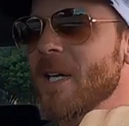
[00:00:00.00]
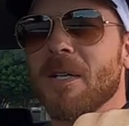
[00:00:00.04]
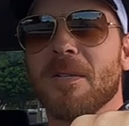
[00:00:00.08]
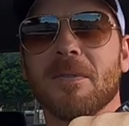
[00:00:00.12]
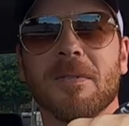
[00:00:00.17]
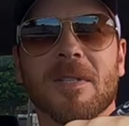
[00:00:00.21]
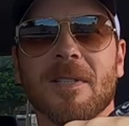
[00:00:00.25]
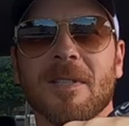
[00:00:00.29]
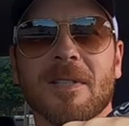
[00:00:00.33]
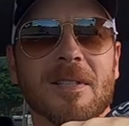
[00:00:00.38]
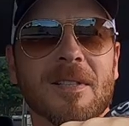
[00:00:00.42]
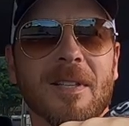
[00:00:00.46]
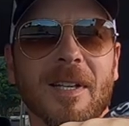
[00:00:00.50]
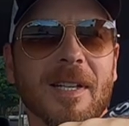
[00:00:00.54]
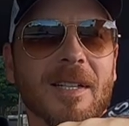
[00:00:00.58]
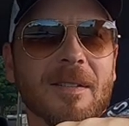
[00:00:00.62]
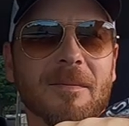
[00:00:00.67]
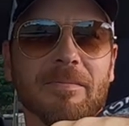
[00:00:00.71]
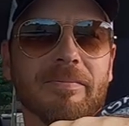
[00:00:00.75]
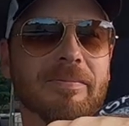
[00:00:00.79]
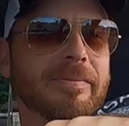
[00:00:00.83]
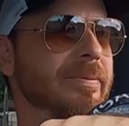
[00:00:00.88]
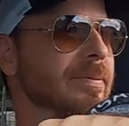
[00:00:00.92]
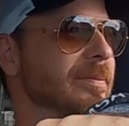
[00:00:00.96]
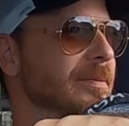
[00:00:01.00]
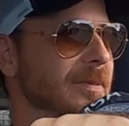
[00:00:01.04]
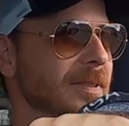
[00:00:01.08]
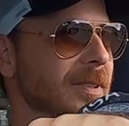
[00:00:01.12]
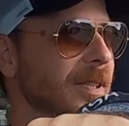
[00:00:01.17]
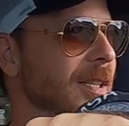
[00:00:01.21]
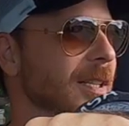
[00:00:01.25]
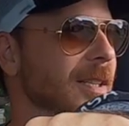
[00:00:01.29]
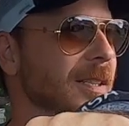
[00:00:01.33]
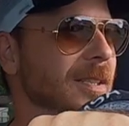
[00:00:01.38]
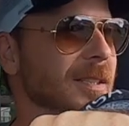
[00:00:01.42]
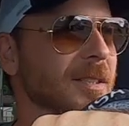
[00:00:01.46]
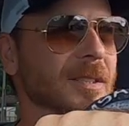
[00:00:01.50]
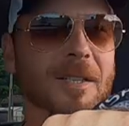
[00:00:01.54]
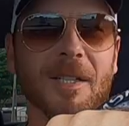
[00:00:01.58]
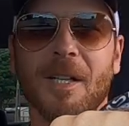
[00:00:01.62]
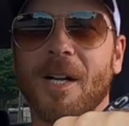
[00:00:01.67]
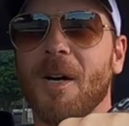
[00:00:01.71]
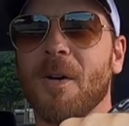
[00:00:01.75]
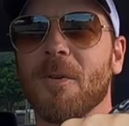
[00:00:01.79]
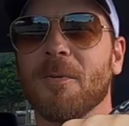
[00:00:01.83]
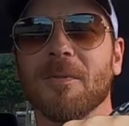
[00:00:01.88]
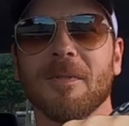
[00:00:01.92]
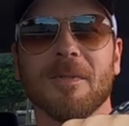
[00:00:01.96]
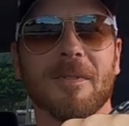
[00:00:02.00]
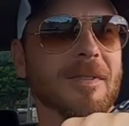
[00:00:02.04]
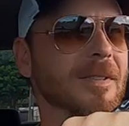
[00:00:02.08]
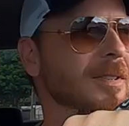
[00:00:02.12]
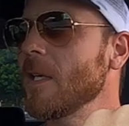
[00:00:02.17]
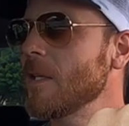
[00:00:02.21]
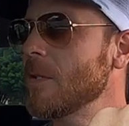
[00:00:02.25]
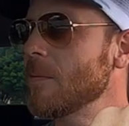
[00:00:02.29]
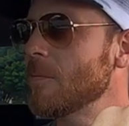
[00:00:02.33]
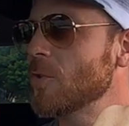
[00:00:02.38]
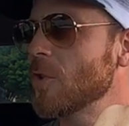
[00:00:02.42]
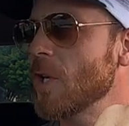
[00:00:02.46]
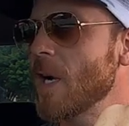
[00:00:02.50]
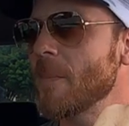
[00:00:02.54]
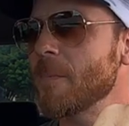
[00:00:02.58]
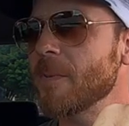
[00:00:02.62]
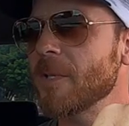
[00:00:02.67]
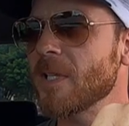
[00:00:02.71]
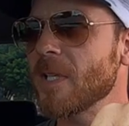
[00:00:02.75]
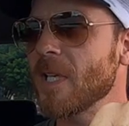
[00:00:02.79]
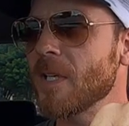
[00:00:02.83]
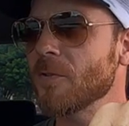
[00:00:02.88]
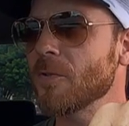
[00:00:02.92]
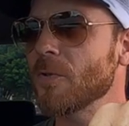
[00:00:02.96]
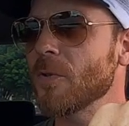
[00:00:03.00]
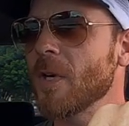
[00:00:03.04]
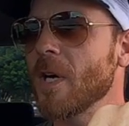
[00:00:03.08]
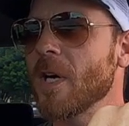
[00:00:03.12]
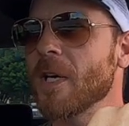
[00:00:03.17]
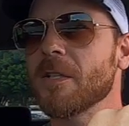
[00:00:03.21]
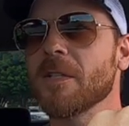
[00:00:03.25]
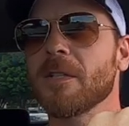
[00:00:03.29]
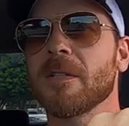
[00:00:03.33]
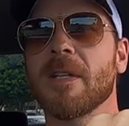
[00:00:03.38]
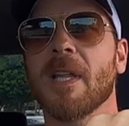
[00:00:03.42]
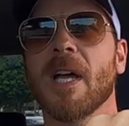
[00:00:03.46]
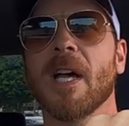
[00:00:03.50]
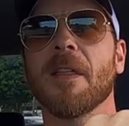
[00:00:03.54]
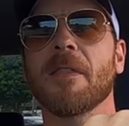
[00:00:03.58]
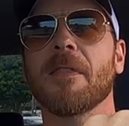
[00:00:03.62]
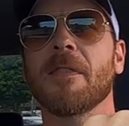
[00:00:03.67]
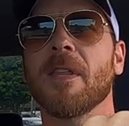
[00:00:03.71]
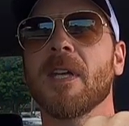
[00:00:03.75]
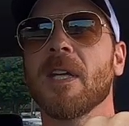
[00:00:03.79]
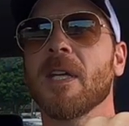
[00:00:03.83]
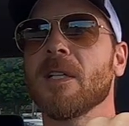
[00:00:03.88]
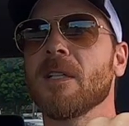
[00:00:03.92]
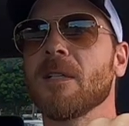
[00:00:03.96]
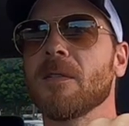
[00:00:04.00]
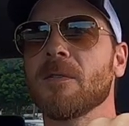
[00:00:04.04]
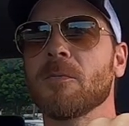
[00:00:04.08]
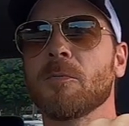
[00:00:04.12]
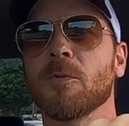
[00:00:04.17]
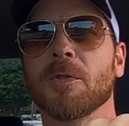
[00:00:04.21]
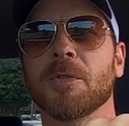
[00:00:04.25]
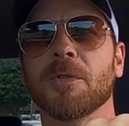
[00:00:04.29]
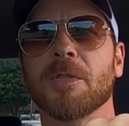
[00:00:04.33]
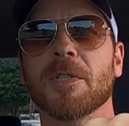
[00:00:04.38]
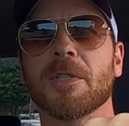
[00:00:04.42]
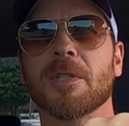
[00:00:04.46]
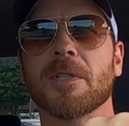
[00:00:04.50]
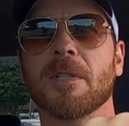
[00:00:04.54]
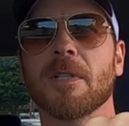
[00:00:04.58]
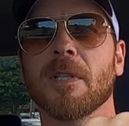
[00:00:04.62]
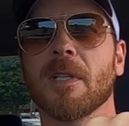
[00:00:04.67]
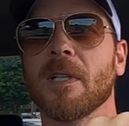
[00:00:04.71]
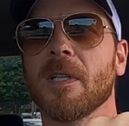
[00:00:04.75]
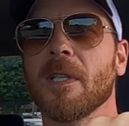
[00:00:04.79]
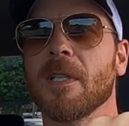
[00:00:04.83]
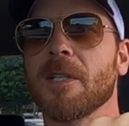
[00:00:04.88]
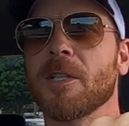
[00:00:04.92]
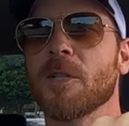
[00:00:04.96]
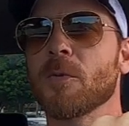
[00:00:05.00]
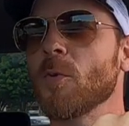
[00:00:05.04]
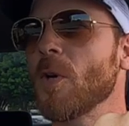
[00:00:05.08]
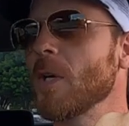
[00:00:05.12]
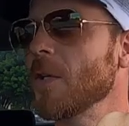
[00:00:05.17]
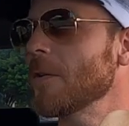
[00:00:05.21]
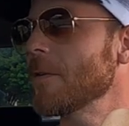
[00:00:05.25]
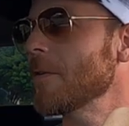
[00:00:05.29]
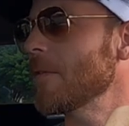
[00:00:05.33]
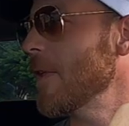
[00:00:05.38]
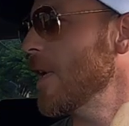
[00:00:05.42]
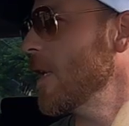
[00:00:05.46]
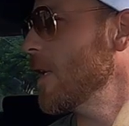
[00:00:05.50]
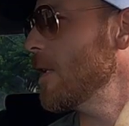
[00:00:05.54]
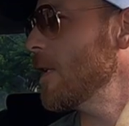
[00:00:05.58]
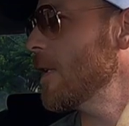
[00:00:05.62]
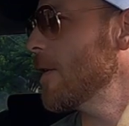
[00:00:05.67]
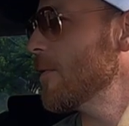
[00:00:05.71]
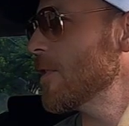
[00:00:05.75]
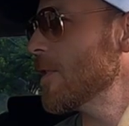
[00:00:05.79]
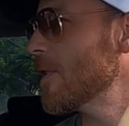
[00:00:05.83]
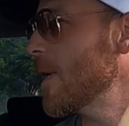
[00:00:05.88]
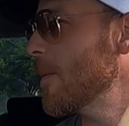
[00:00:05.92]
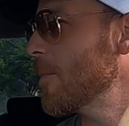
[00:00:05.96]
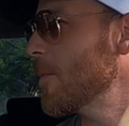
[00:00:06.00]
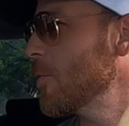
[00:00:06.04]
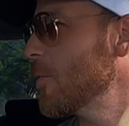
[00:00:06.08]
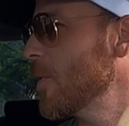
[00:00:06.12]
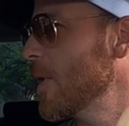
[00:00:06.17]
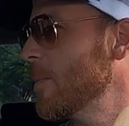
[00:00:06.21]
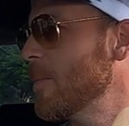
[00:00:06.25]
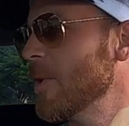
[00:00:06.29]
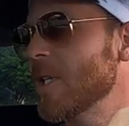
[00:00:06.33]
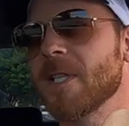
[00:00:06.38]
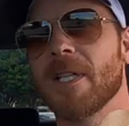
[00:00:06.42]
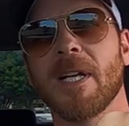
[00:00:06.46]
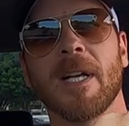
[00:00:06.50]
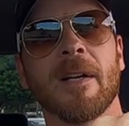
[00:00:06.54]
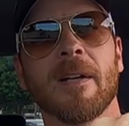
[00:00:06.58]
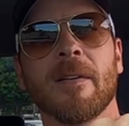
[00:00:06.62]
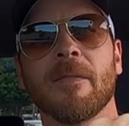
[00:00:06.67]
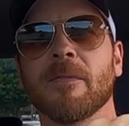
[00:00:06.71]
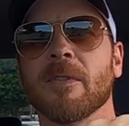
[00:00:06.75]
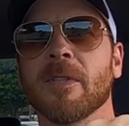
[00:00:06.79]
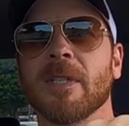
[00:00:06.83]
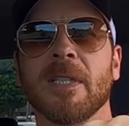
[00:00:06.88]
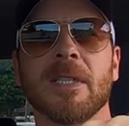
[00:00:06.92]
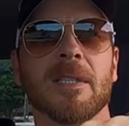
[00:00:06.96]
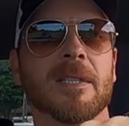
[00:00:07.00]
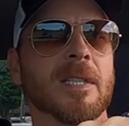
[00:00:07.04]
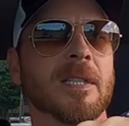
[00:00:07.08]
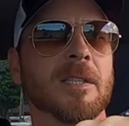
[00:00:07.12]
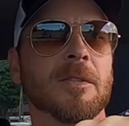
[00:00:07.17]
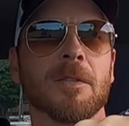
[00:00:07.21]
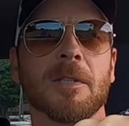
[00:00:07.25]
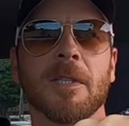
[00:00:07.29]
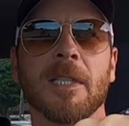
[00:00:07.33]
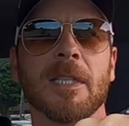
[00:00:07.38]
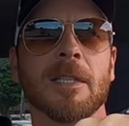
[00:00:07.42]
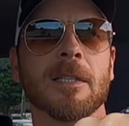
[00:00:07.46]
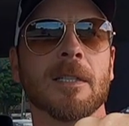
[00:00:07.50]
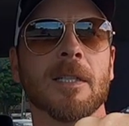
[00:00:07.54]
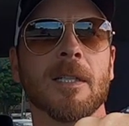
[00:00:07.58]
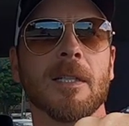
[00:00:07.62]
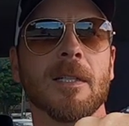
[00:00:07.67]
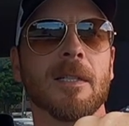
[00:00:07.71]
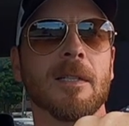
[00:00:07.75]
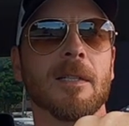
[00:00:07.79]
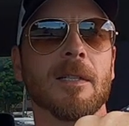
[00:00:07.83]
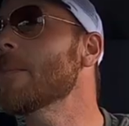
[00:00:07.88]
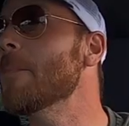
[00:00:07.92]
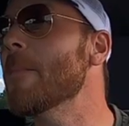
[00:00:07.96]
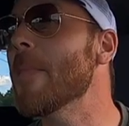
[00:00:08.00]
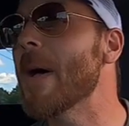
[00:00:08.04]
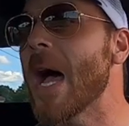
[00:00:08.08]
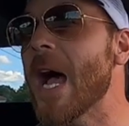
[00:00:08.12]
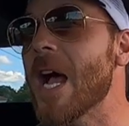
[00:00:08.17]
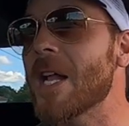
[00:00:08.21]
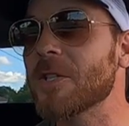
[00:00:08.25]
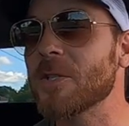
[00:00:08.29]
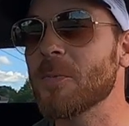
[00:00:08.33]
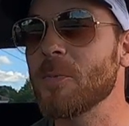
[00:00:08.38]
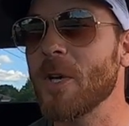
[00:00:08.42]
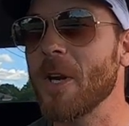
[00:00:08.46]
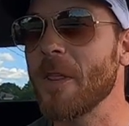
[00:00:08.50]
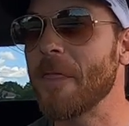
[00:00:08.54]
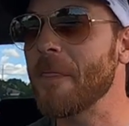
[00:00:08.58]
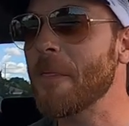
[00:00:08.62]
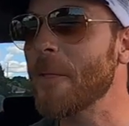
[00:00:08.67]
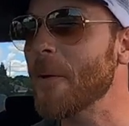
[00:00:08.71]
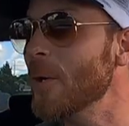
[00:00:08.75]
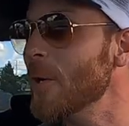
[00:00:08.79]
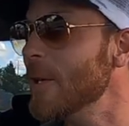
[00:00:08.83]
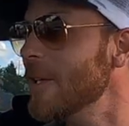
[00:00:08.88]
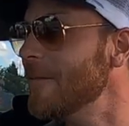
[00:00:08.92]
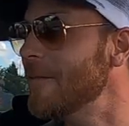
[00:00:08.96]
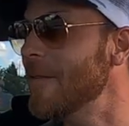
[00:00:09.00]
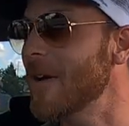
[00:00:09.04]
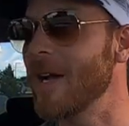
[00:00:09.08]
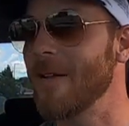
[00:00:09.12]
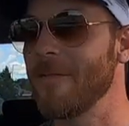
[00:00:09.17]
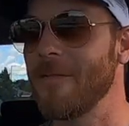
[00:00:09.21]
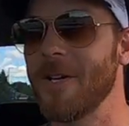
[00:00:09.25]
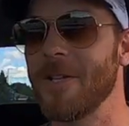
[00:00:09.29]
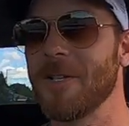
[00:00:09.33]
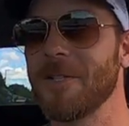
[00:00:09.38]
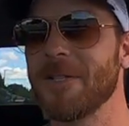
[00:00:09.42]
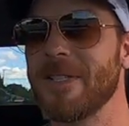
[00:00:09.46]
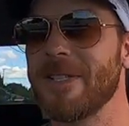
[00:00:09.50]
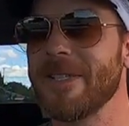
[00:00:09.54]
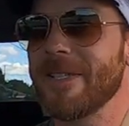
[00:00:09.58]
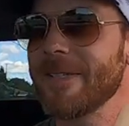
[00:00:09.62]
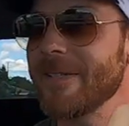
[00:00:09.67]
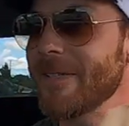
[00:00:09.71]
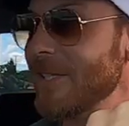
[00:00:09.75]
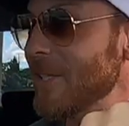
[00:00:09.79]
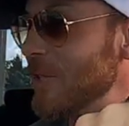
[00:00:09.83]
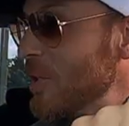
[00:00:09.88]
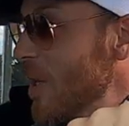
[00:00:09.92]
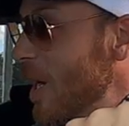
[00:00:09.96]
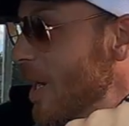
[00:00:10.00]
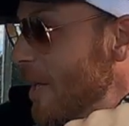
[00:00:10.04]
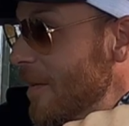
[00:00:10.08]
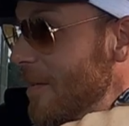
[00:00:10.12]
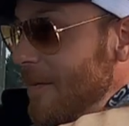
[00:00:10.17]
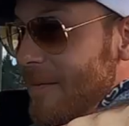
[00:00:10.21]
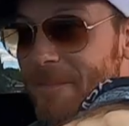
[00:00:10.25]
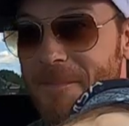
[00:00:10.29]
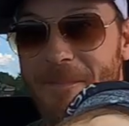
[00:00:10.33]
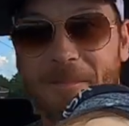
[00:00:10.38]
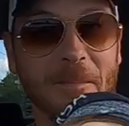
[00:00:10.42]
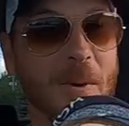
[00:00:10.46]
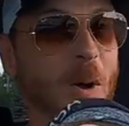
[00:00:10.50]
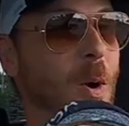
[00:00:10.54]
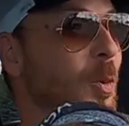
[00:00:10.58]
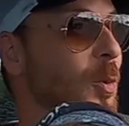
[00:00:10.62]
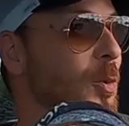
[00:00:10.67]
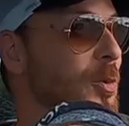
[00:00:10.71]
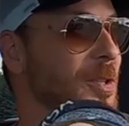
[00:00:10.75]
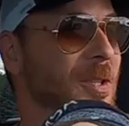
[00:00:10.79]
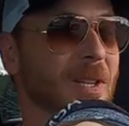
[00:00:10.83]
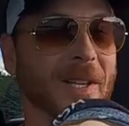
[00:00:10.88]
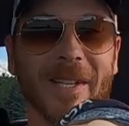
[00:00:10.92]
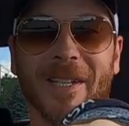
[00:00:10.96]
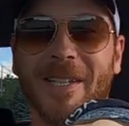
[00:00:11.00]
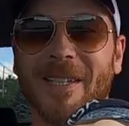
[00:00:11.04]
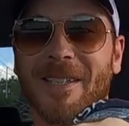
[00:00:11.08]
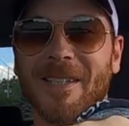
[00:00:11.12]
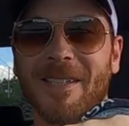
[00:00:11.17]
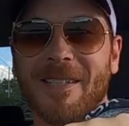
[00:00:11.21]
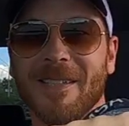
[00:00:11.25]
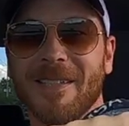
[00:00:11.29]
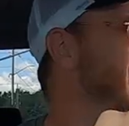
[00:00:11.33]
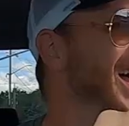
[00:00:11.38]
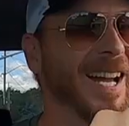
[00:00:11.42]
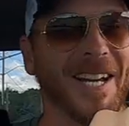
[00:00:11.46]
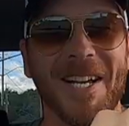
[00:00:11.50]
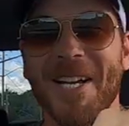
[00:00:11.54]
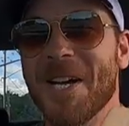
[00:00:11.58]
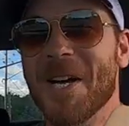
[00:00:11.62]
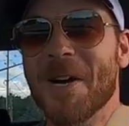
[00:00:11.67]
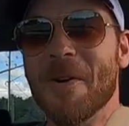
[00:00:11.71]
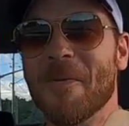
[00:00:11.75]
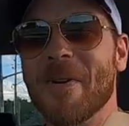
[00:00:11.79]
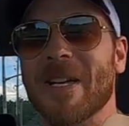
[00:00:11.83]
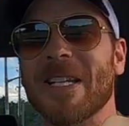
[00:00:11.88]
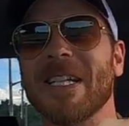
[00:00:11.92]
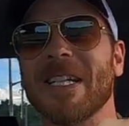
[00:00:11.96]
pounds, and it's like, gone. Drop it down to 100, that thing will just, uh, your wallet will thank you every step of the way for every single liter. And imagine what a 3500 series pulls like.